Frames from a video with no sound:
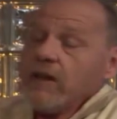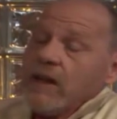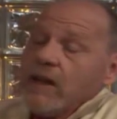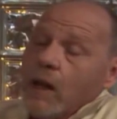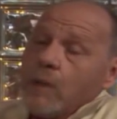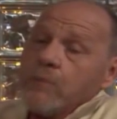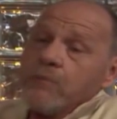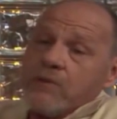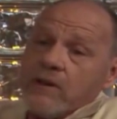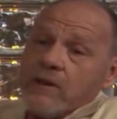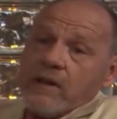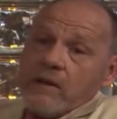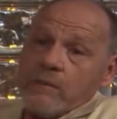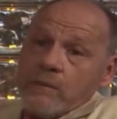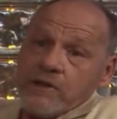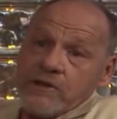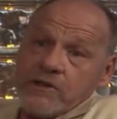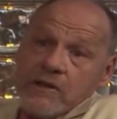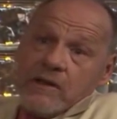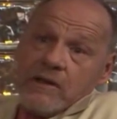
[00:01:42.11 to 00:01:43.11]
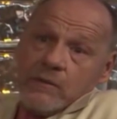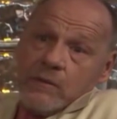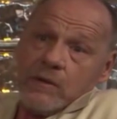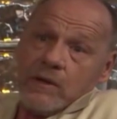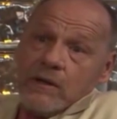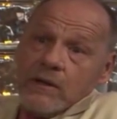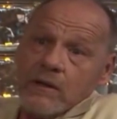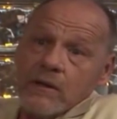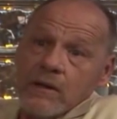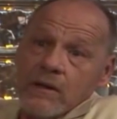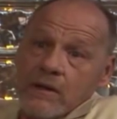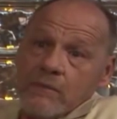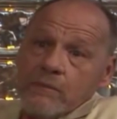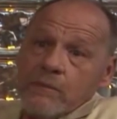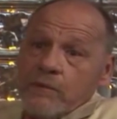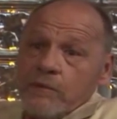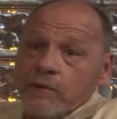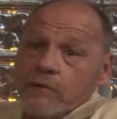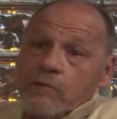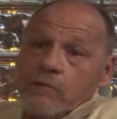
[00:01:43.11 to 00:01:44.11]
It helps in animation anyway. I
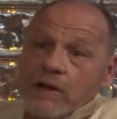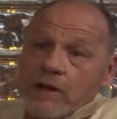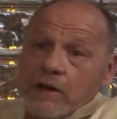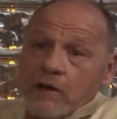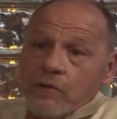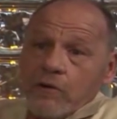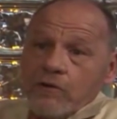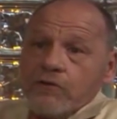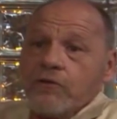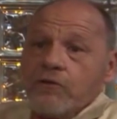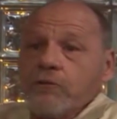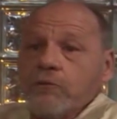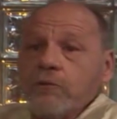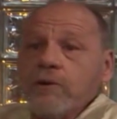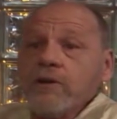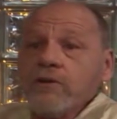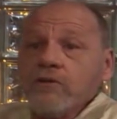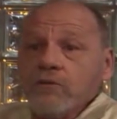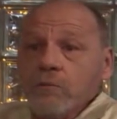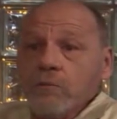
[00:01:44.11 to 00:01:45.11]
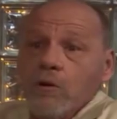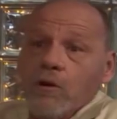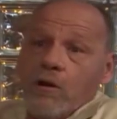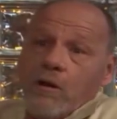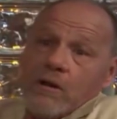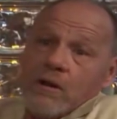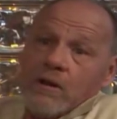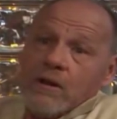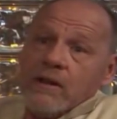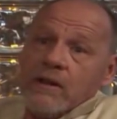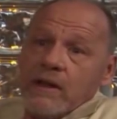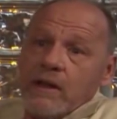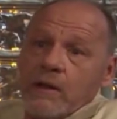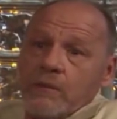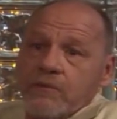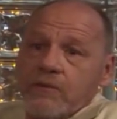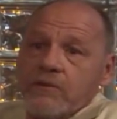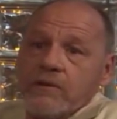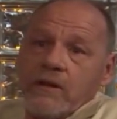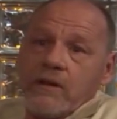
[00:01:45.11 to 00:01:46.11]
mean, when they're running across the screen small, it
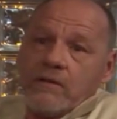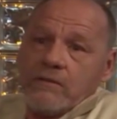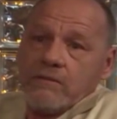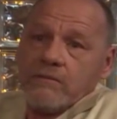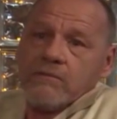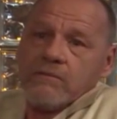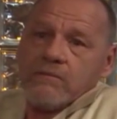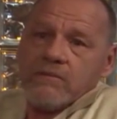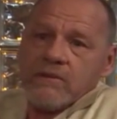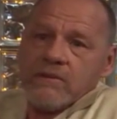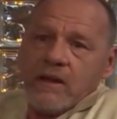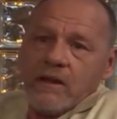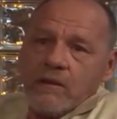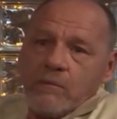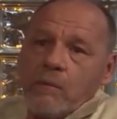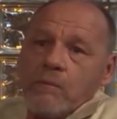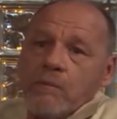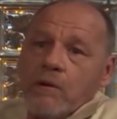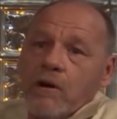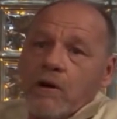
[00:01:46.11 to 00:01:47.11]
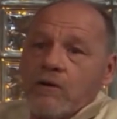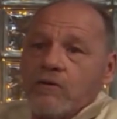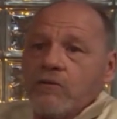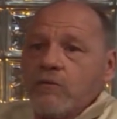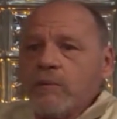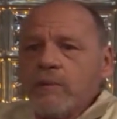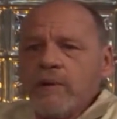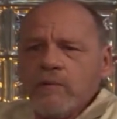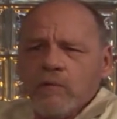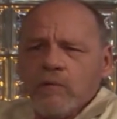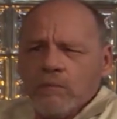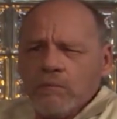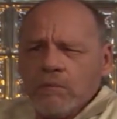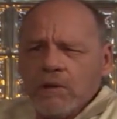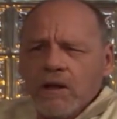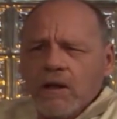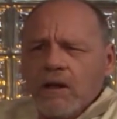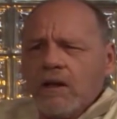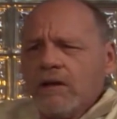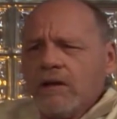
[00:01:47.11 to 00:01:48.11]
helps to tell them apart. So we made one
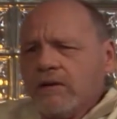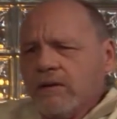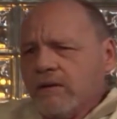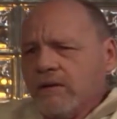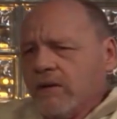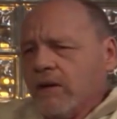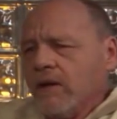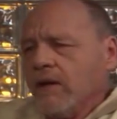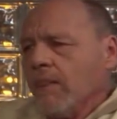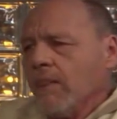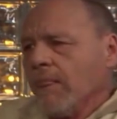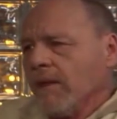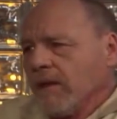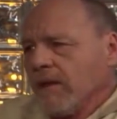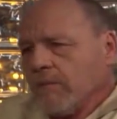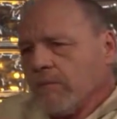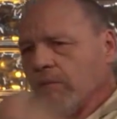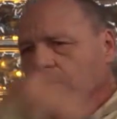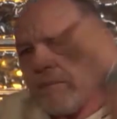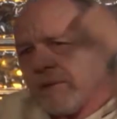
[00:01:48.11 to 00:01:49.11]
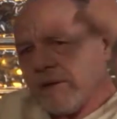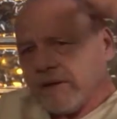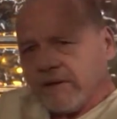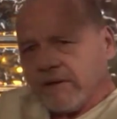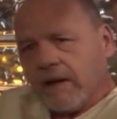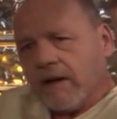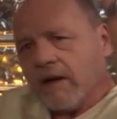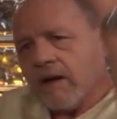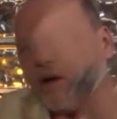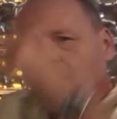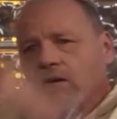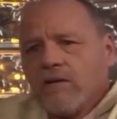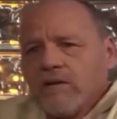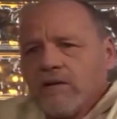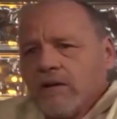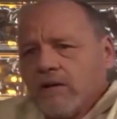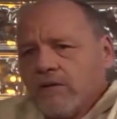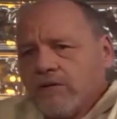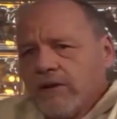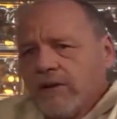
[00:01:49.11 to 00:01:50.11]
blonde and gave a peaked hair
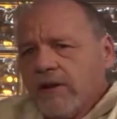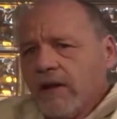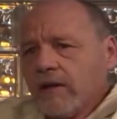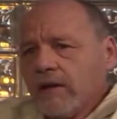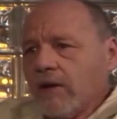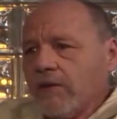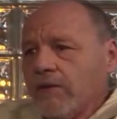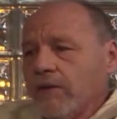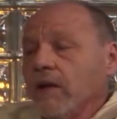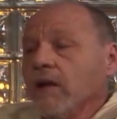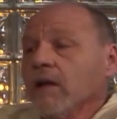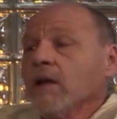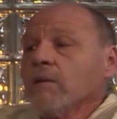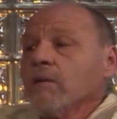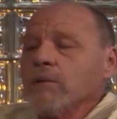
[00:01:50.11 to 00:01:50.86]
and, you know, did that kind of thing.